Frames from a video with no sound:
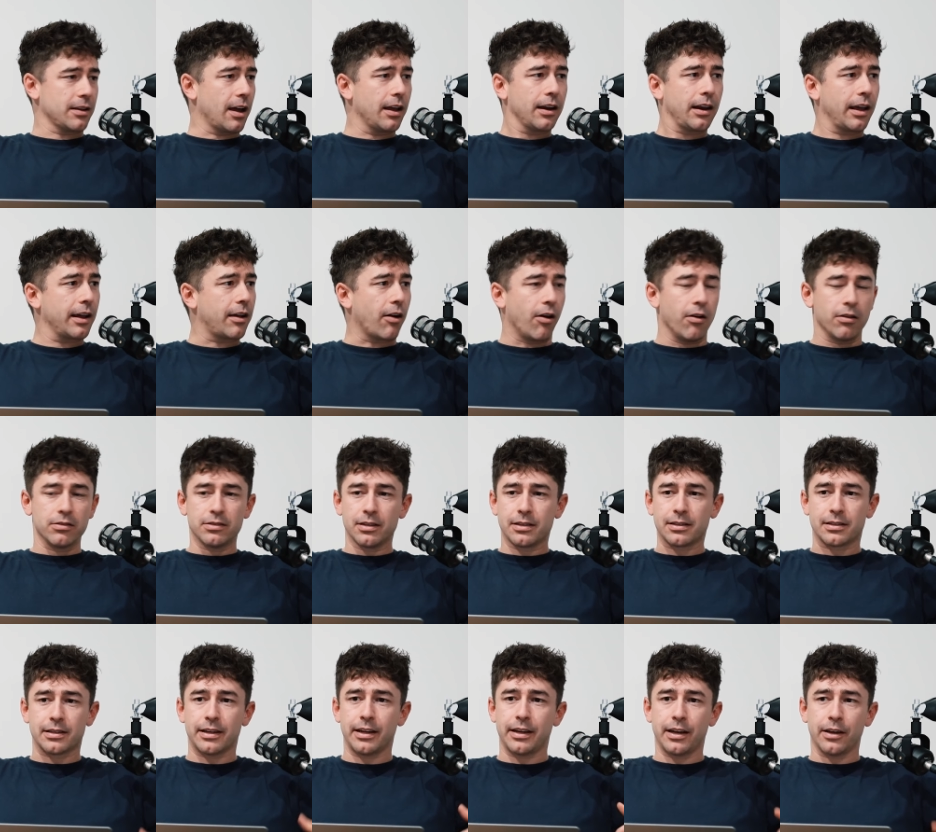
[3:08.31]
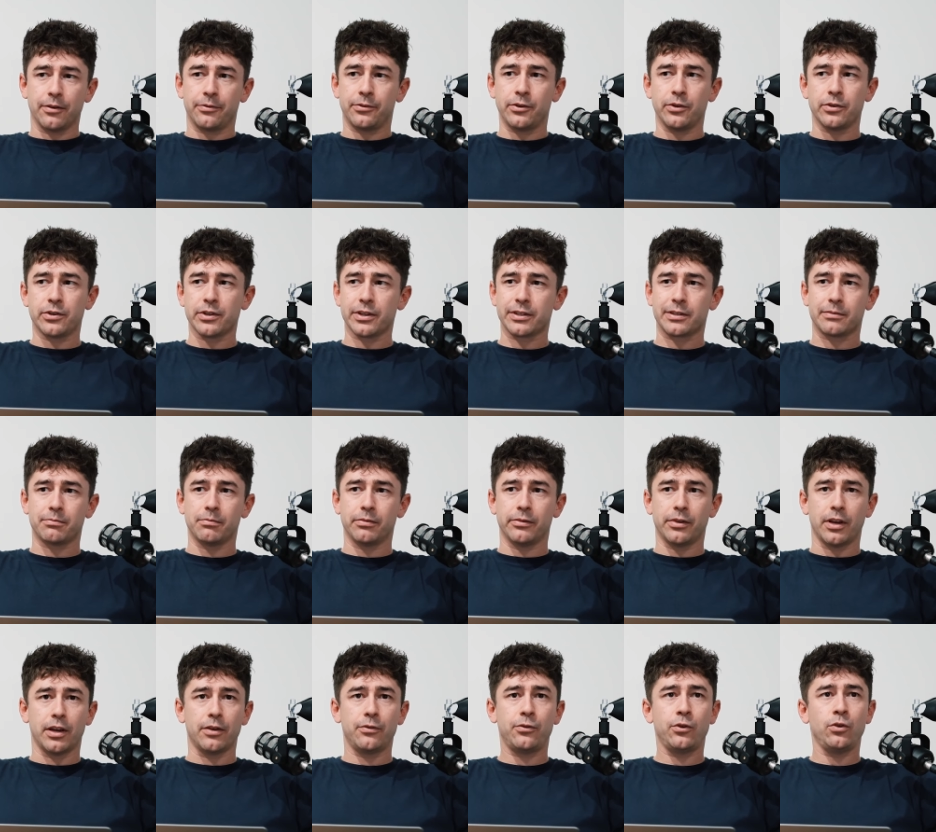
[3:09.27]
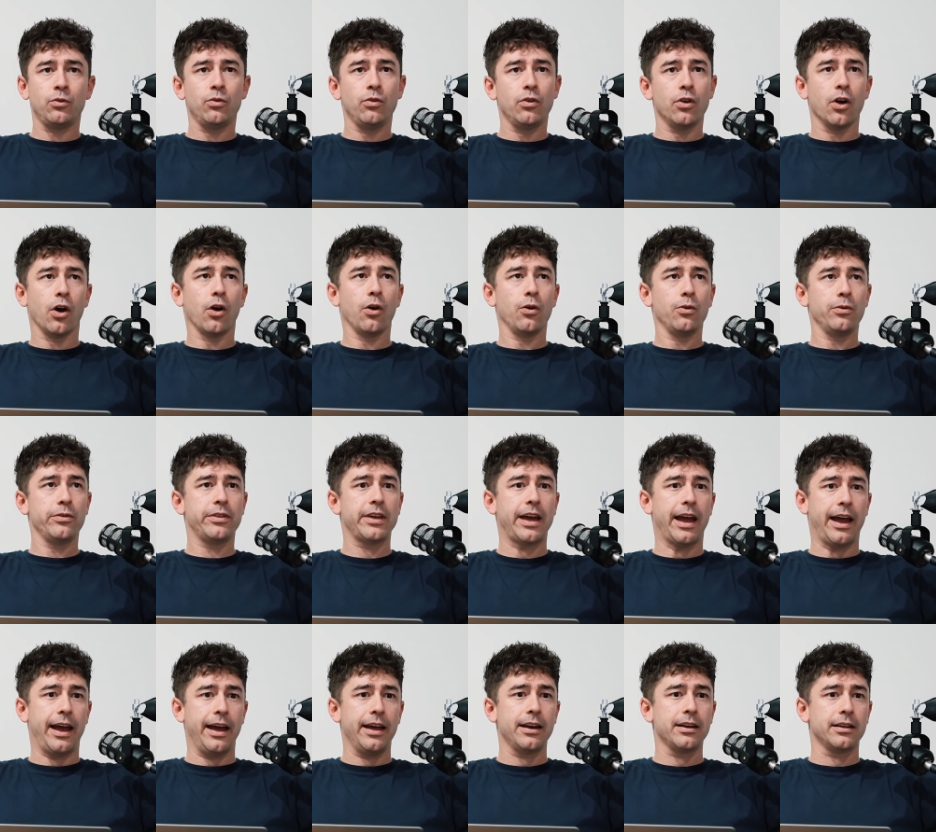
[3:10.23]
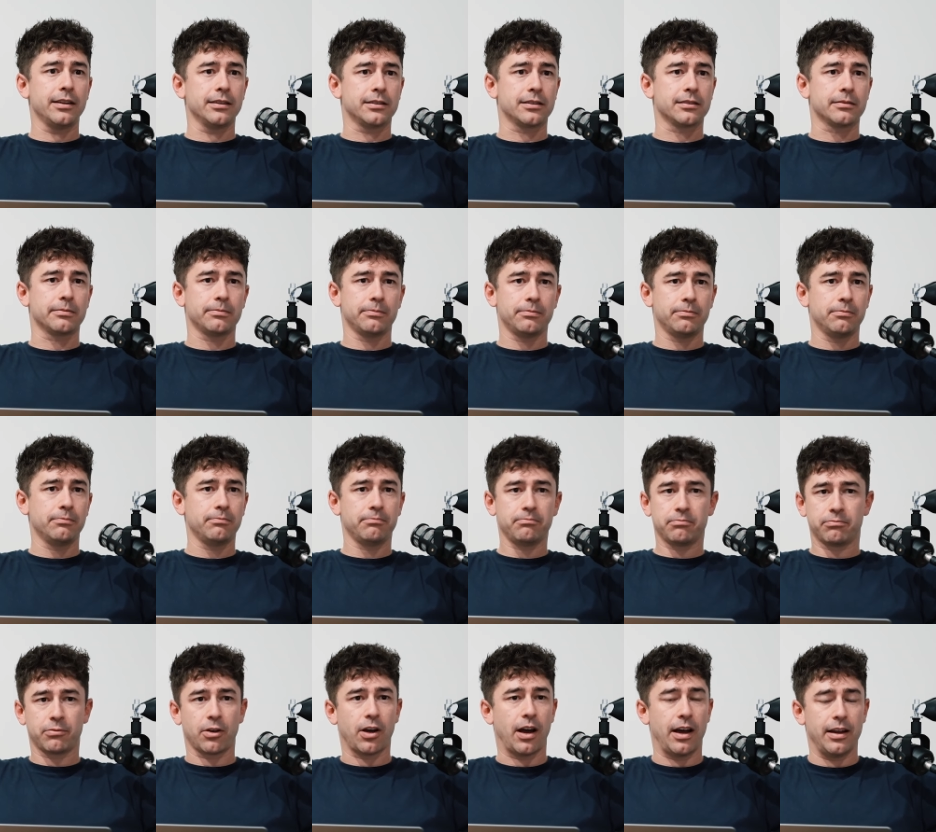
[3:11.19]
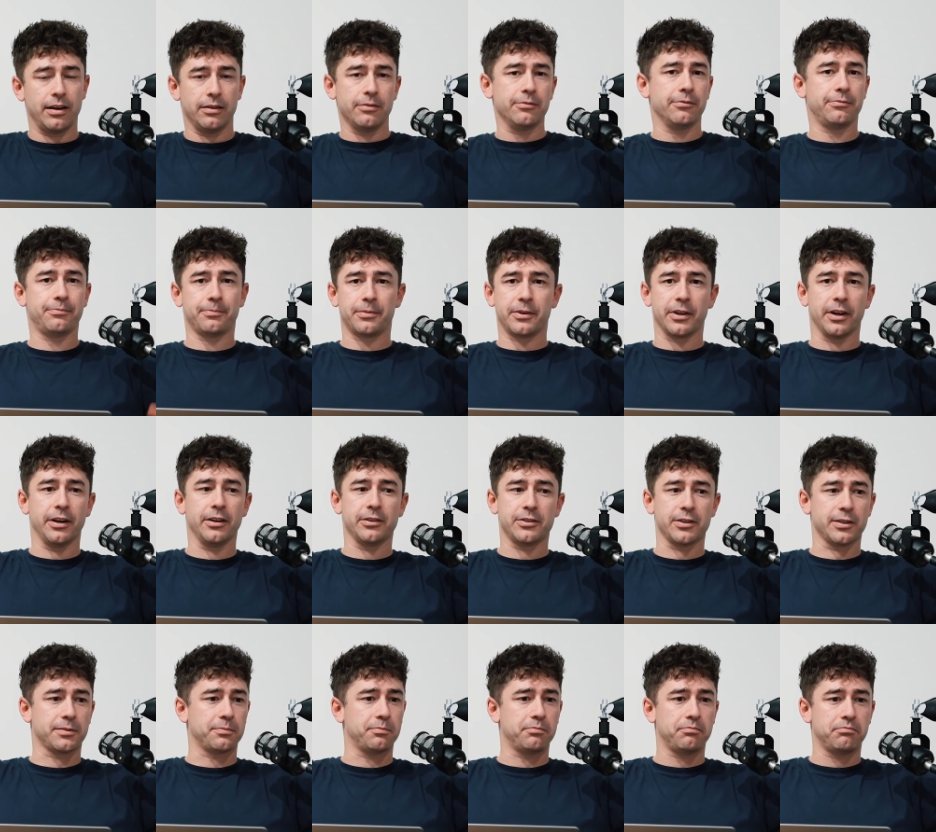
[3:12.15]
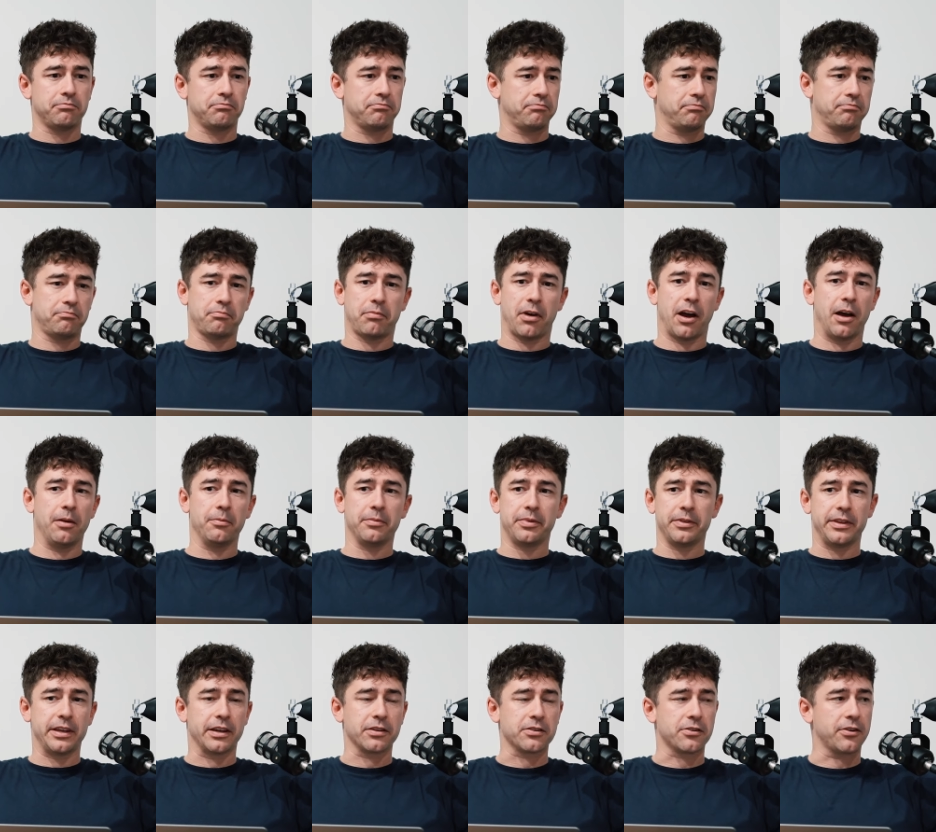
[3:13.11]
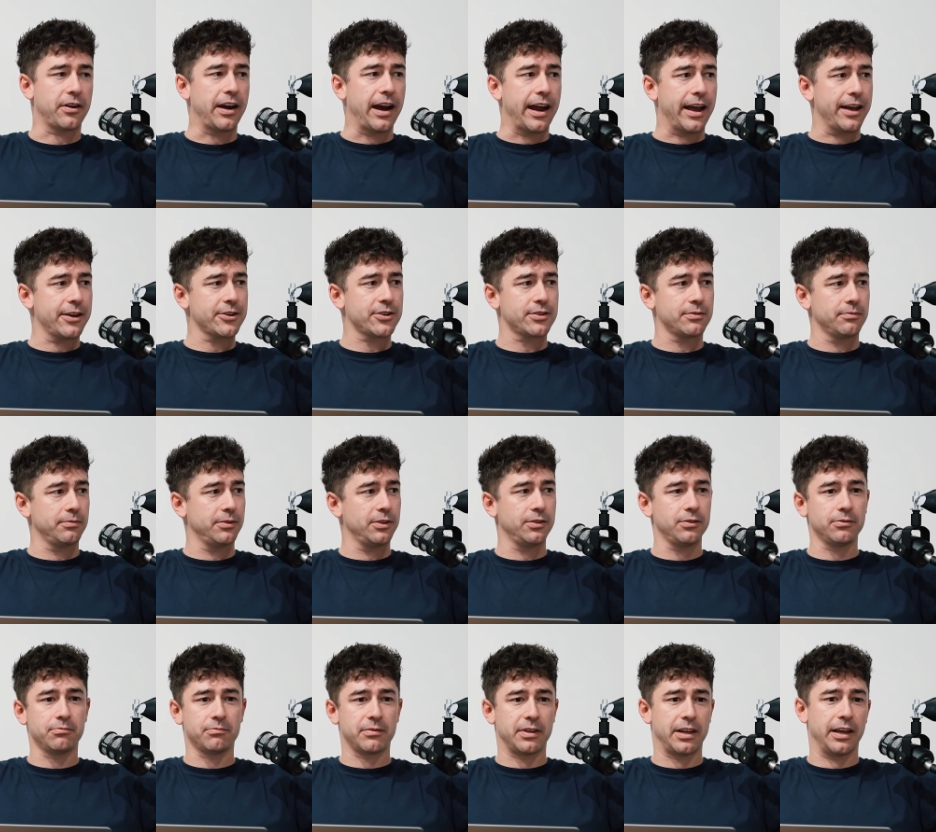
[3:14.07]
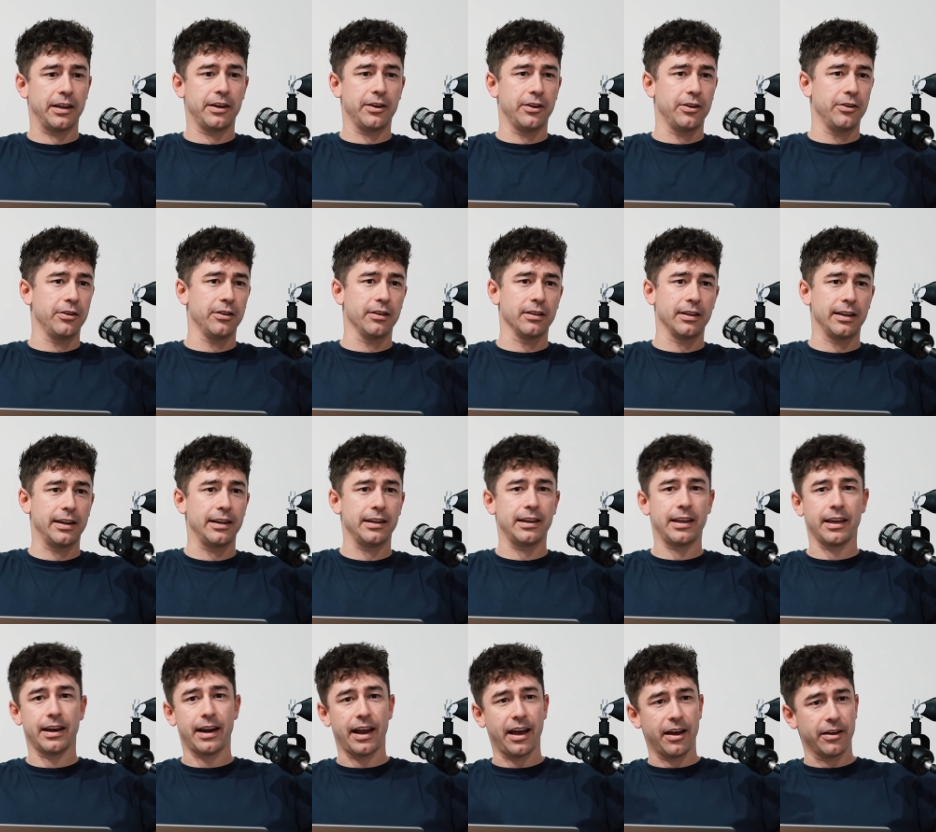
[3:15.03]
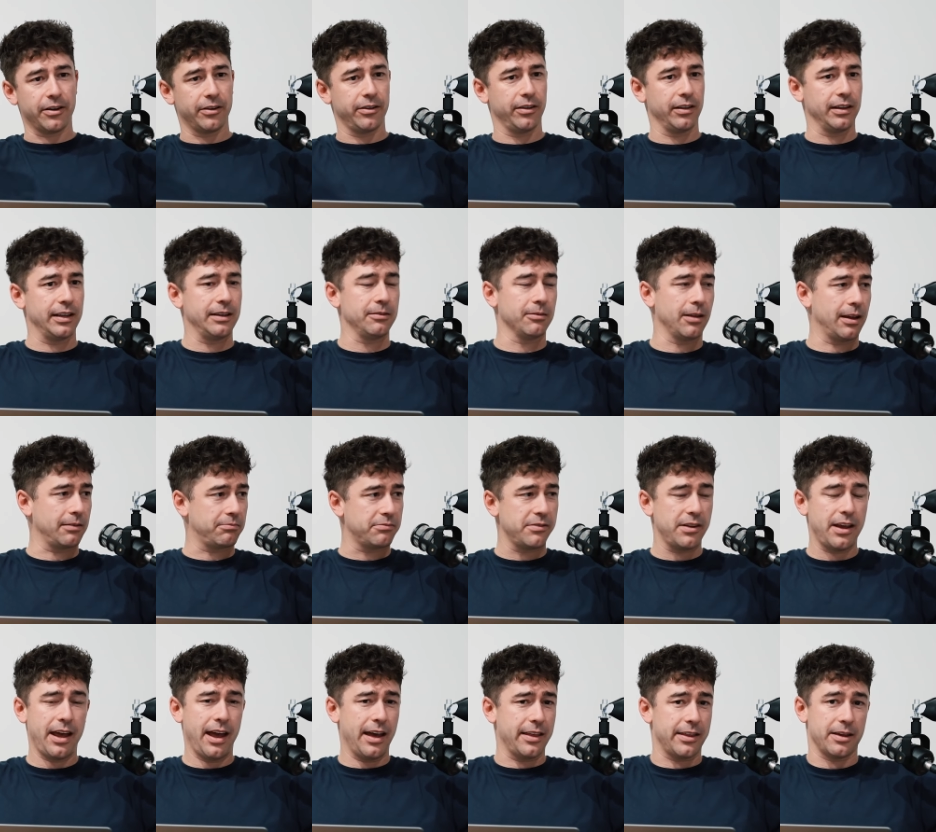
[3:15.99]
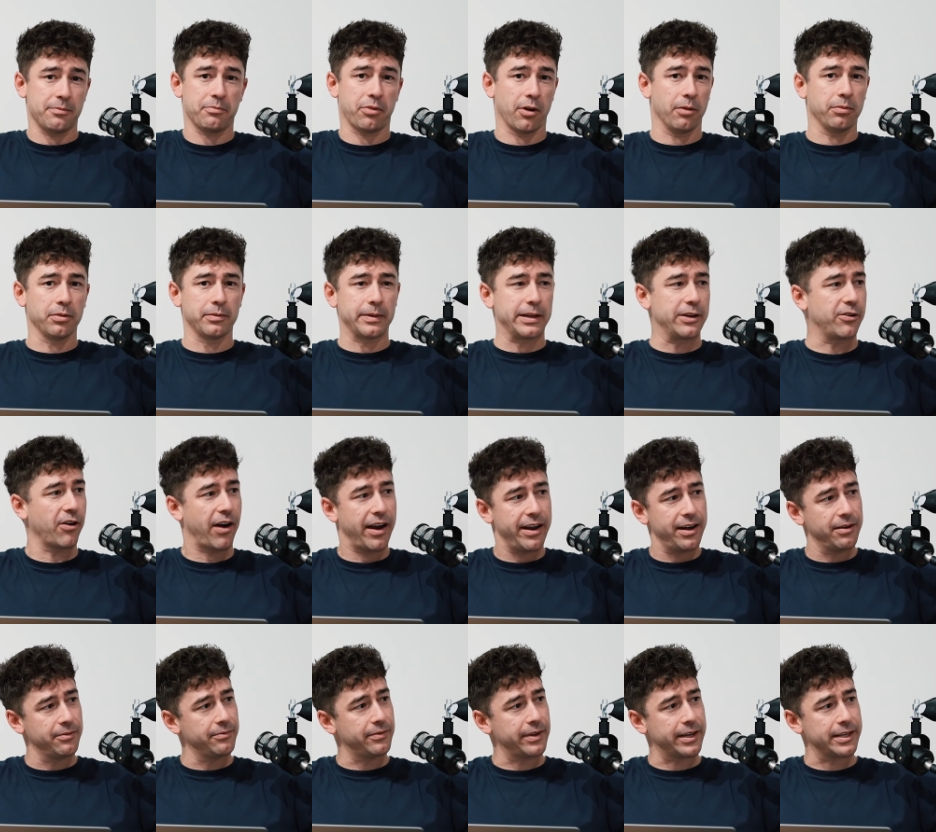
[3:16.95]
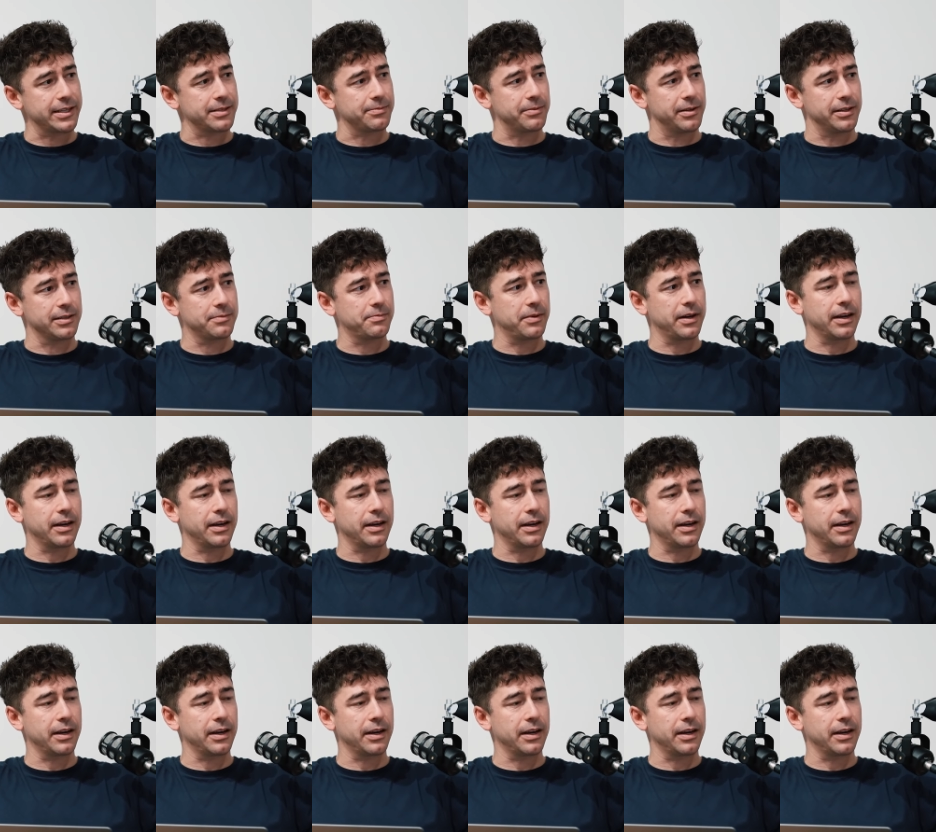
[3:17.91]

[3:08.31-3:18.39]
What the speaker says: Honestly, if you know that it's kind of going to just pump and then crash, I mean, you get in early and get out early, like, yeah, they're probably great investments.